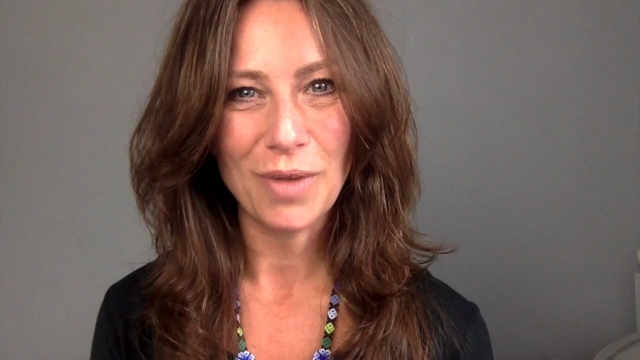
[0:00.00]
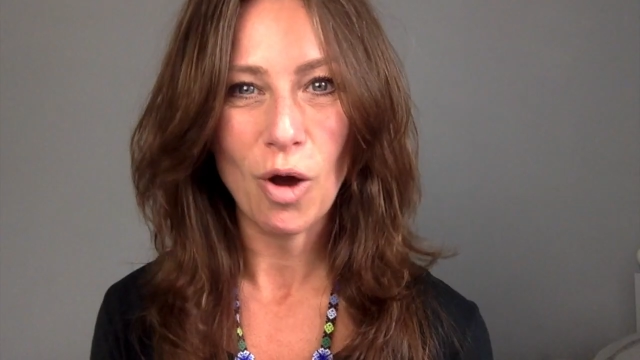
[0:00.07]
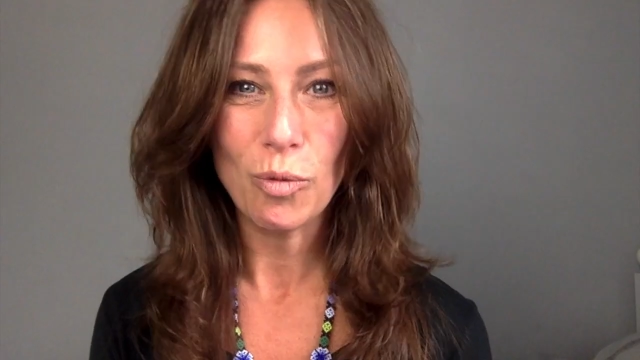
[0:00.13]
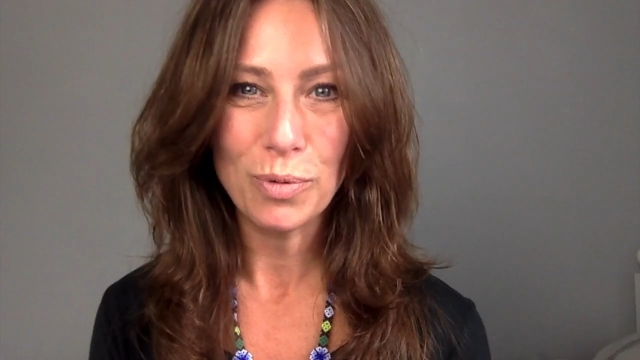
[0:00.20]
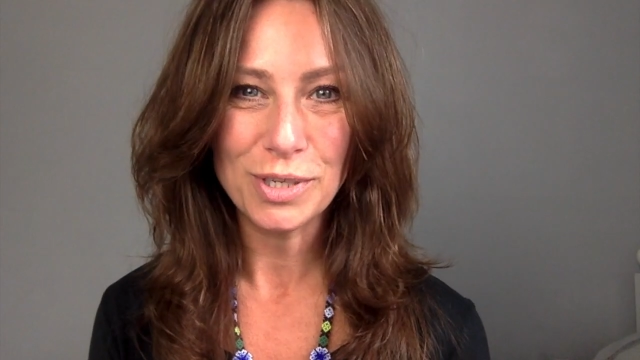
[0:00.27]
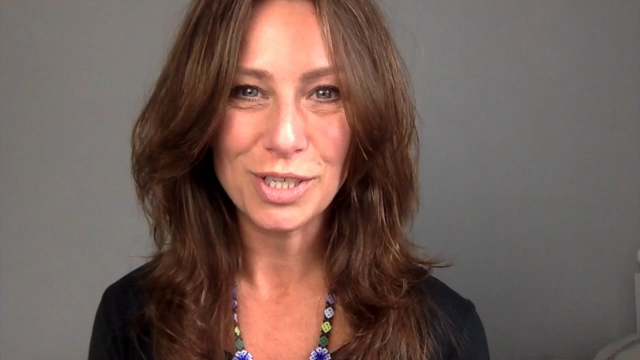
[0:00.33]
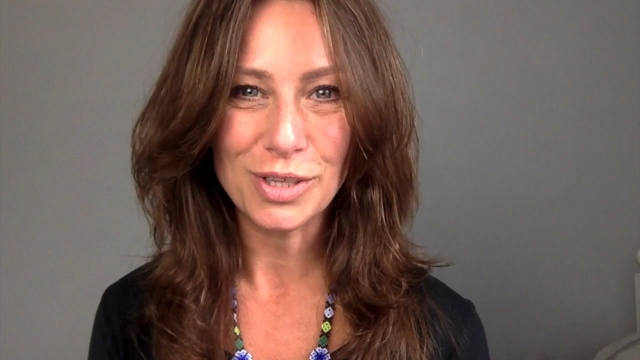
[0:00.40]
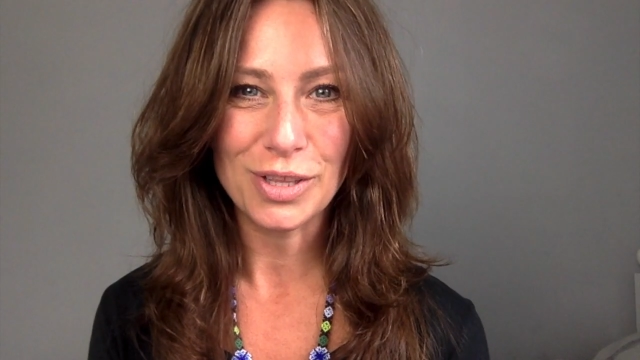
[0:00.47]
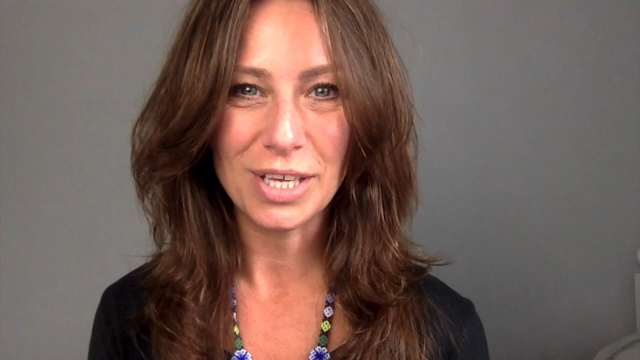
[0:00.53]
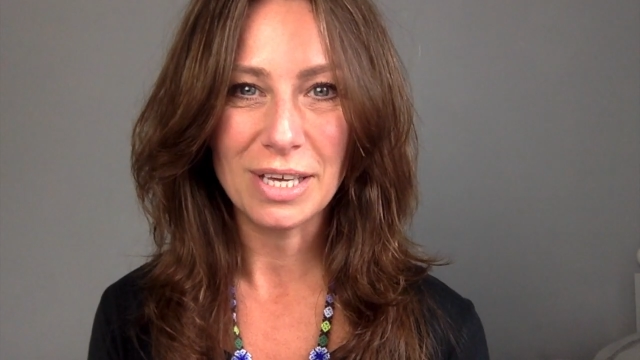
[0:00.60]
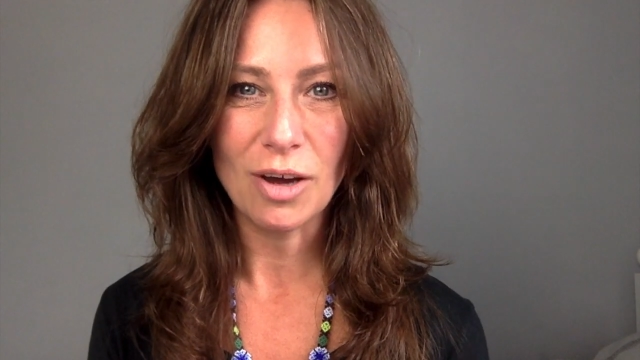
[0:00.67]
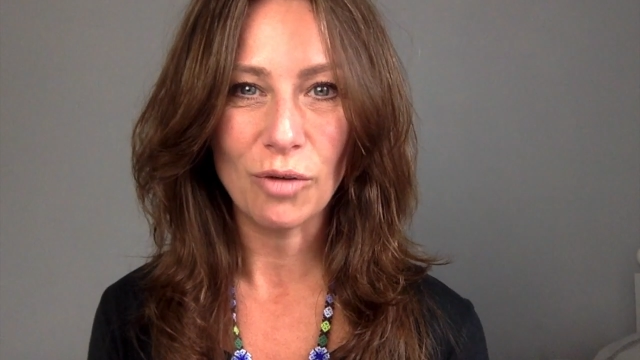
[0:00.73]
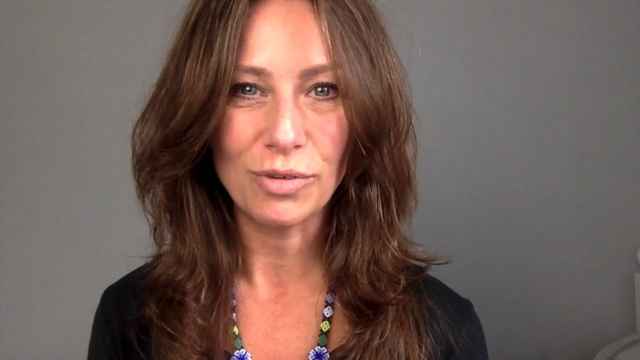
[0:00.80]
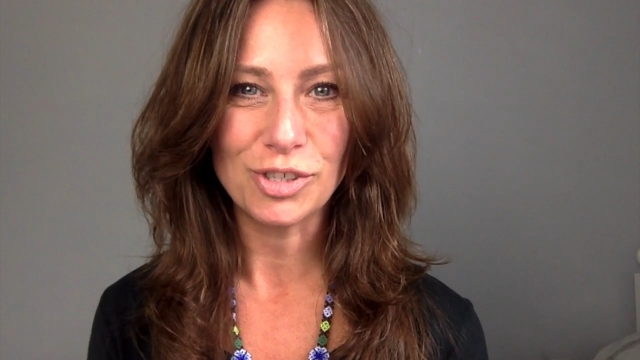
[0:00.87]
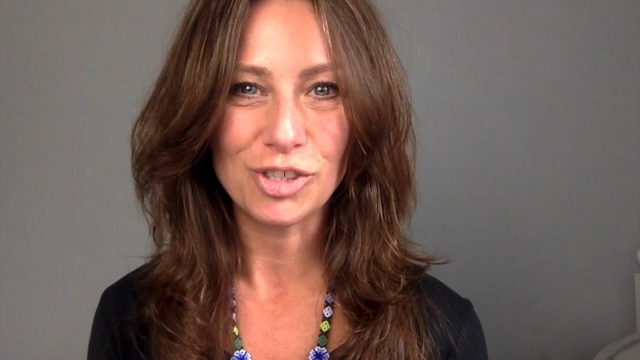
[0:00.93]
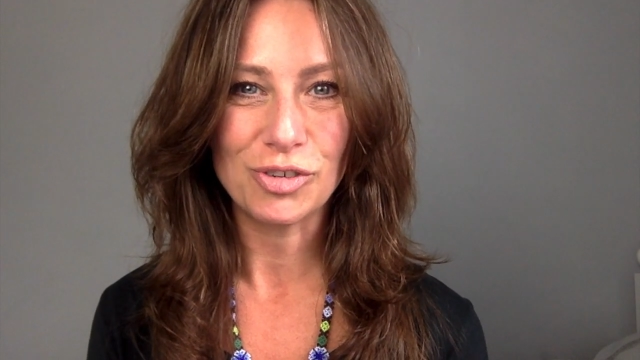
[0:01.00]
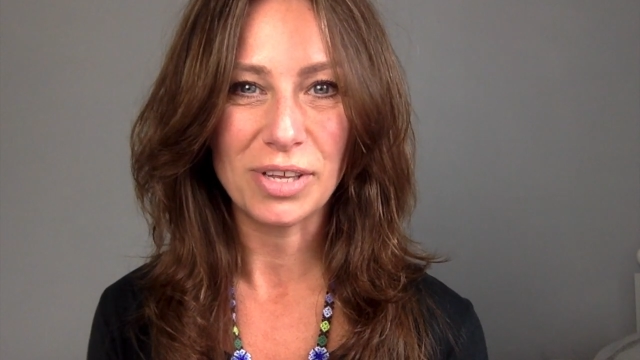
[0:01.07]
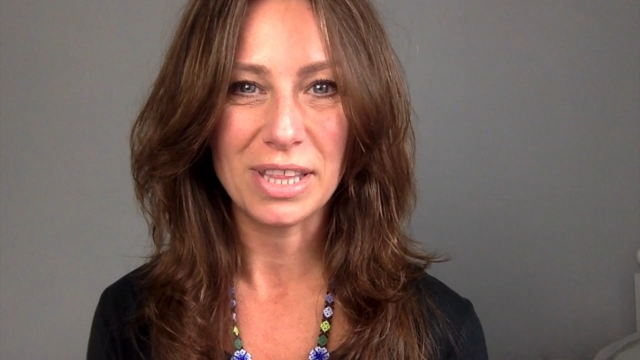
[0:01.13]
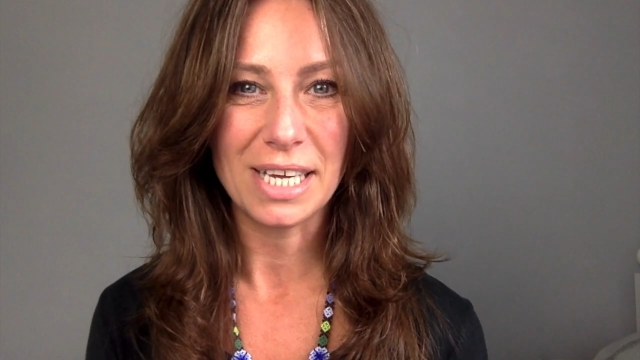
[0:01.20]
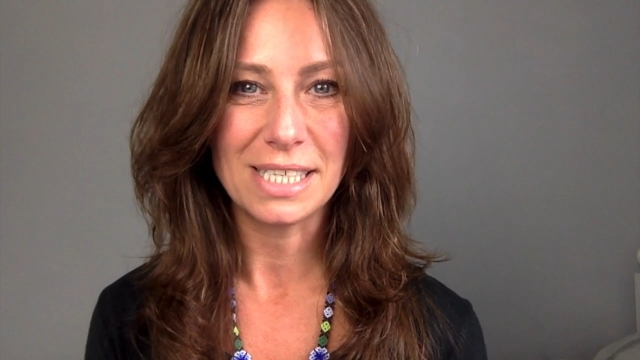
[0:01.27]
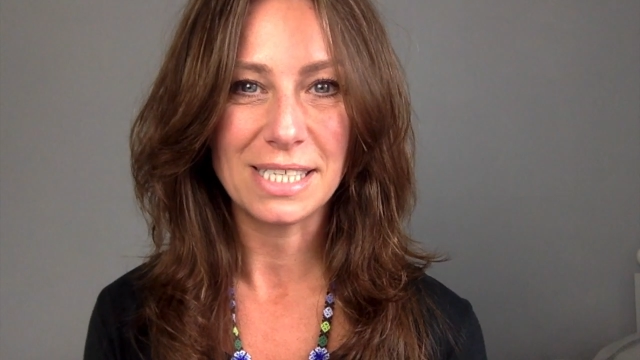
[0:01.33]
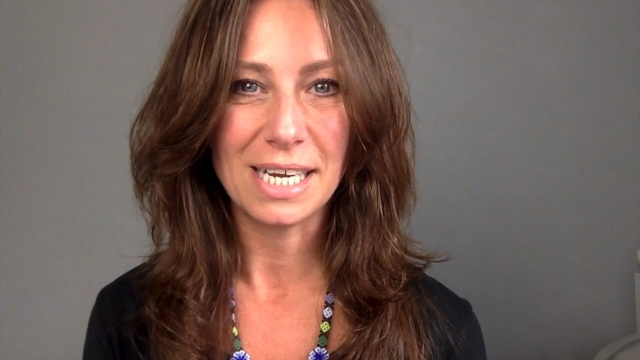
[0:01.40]
opened at the Orange Tree
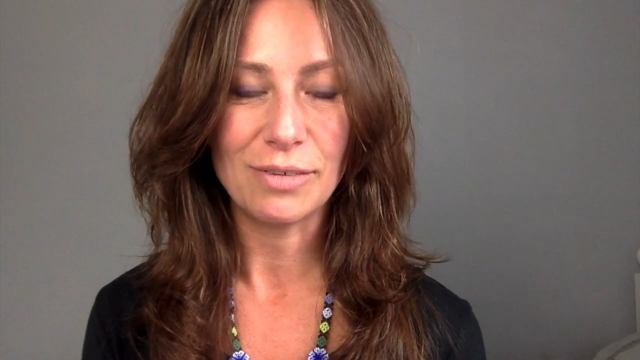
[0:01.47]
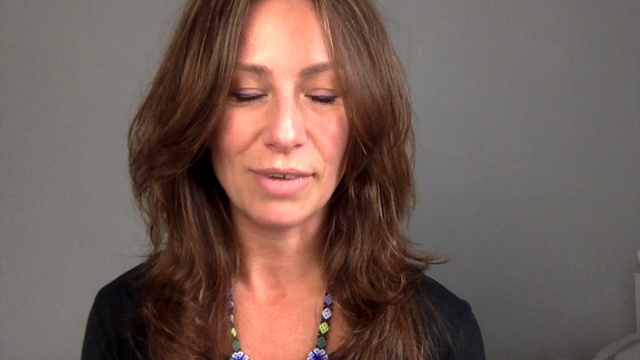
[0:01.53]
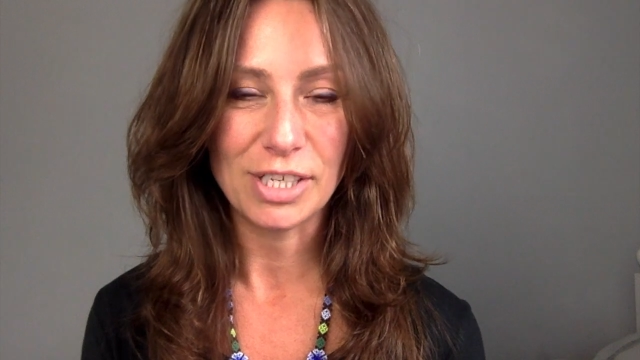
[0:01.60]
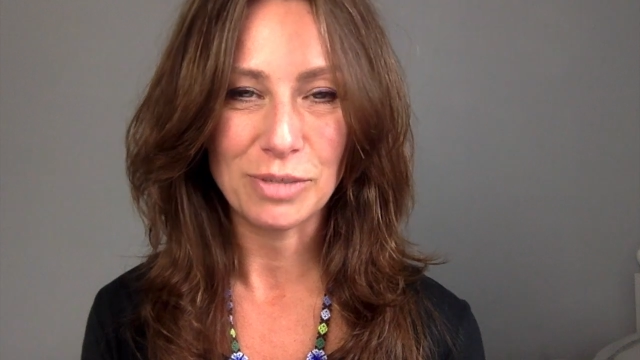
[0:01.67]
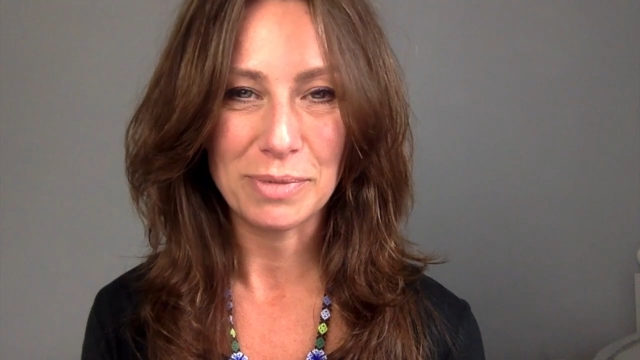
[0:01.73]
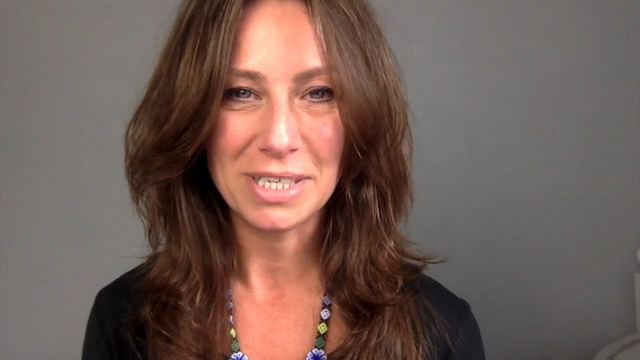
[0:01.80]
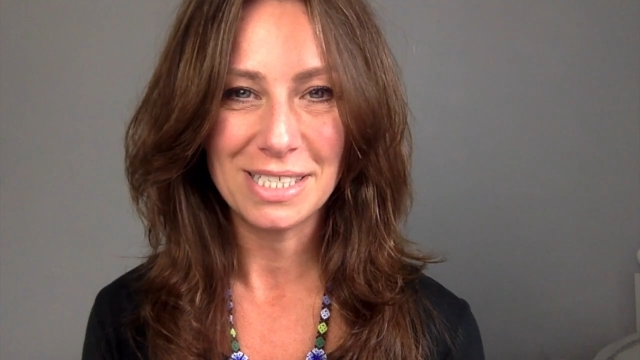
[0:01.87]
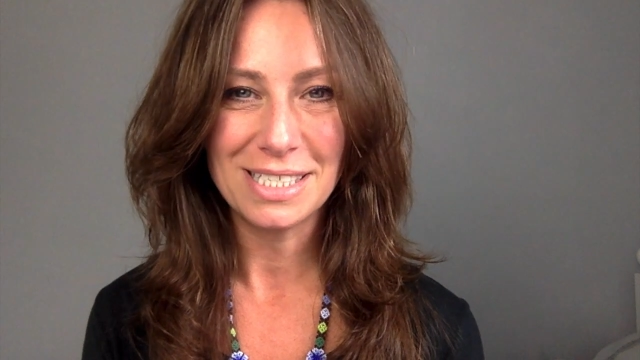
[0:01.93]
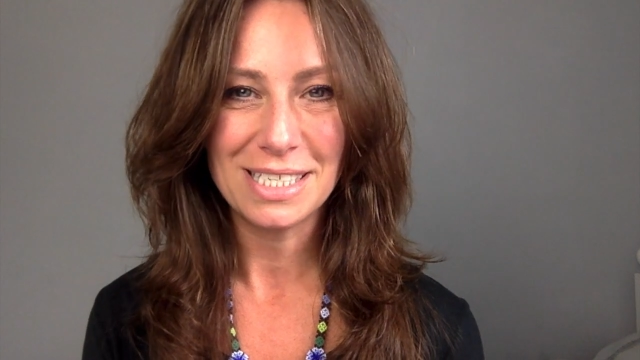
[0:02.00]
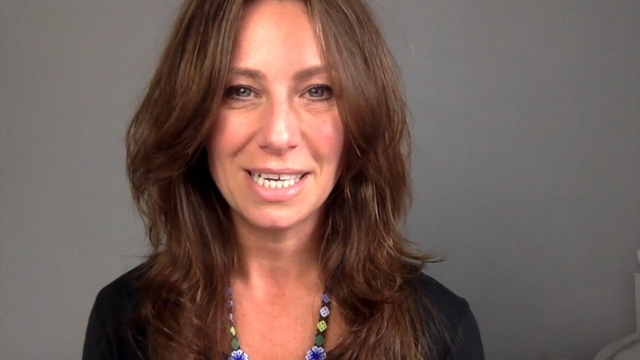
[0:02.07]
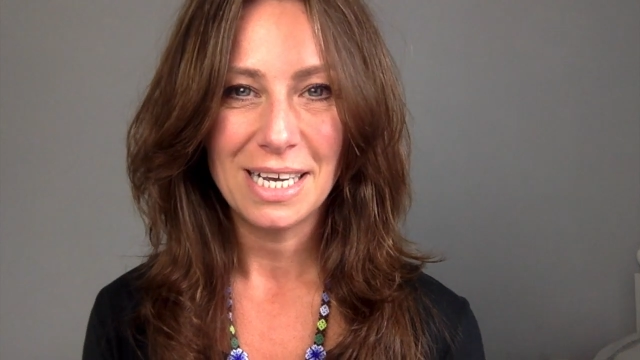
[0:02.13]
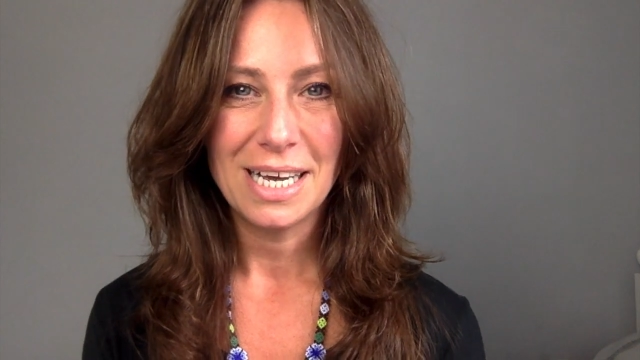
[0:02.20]
Theatre in Richmond